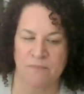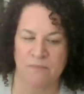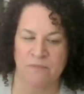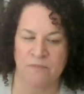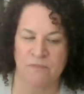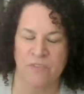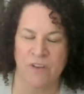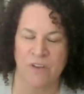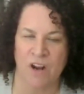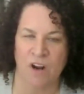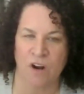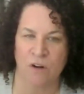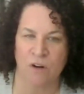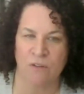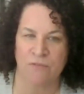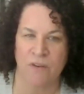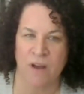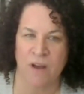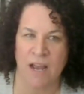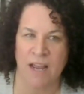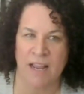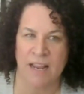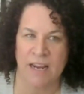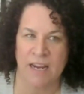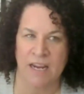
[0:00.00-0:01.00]

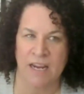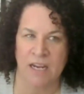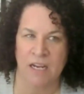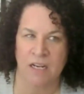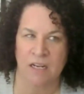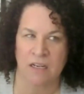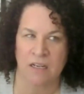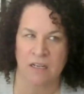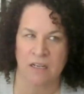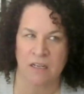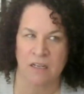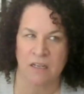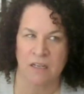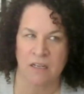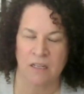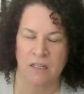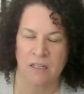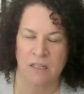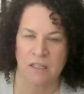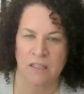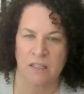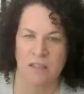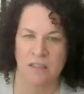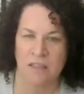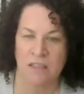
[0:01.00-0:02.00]
verifying
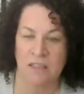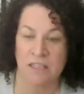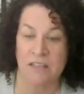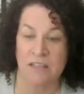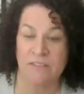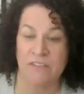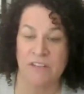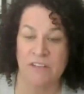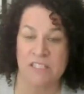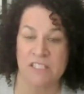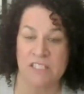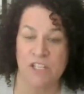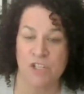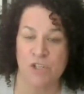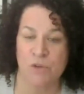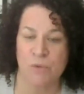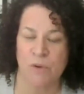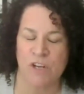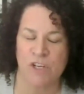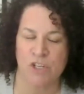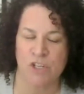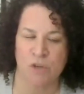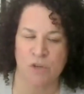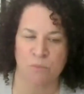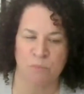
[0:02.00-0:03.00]
living
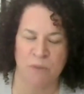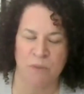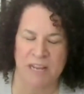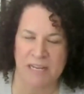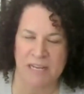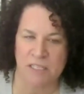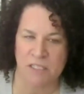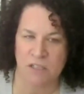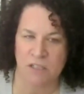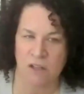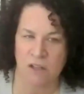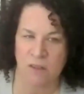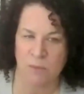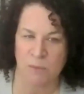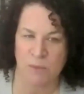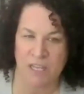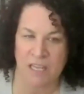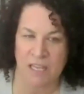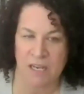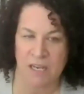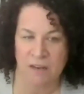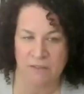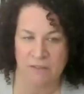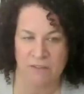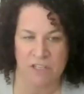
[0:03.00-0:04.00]
situation based on the
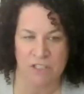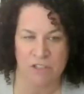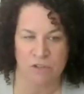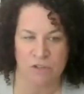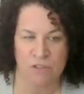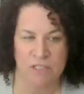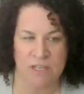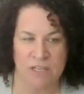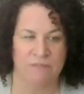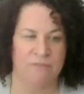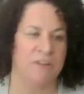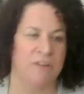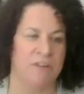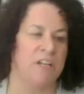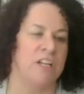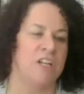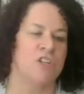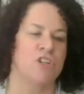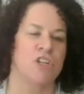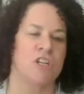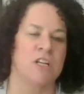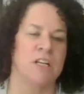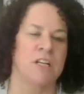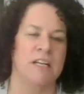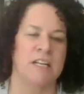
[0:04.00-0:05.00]
McKinney-Vento
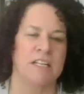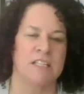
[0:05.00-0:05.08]
definition.